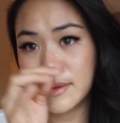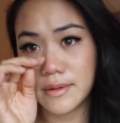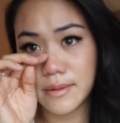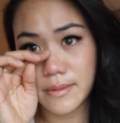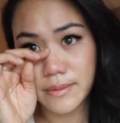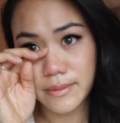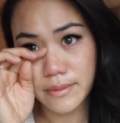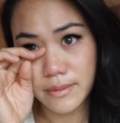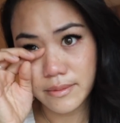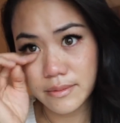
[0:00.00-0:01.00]
it's
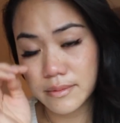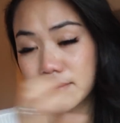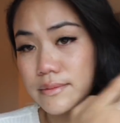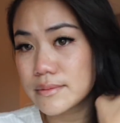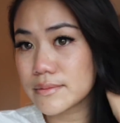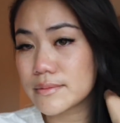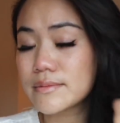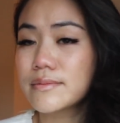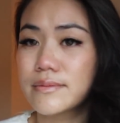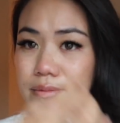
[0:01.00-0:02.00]
difficult to
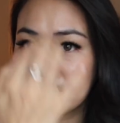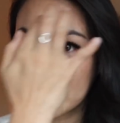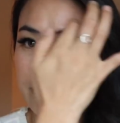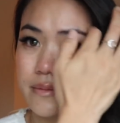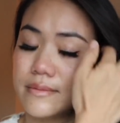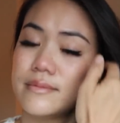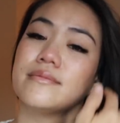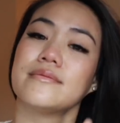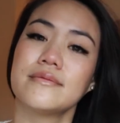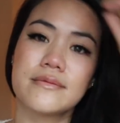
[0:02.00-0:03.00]
concentrate. You might feel
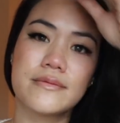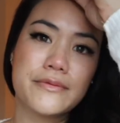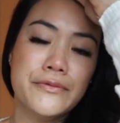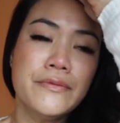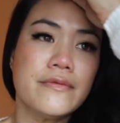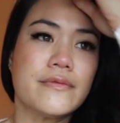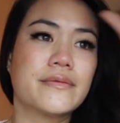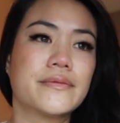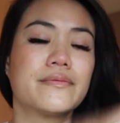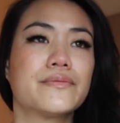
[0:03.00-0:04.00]
foggy,
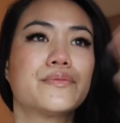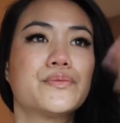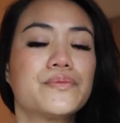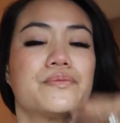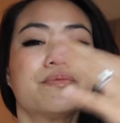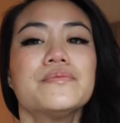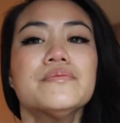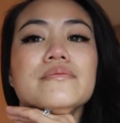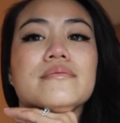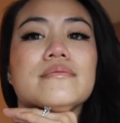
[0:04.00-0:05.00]
you could feel
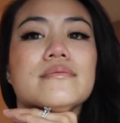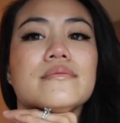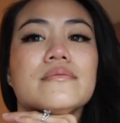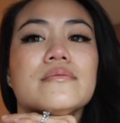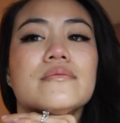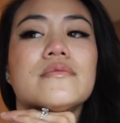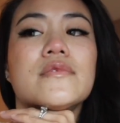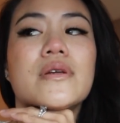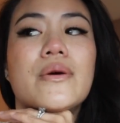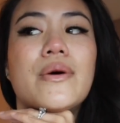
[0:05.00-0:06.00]
fatigued, you can
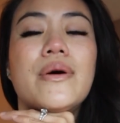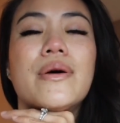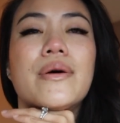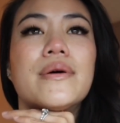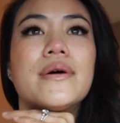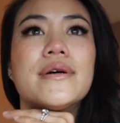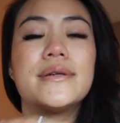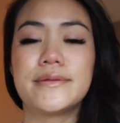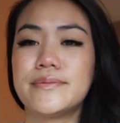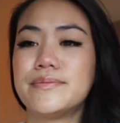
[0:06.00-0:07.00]
have lack of
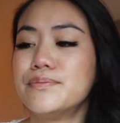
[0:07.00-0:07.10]
motivation,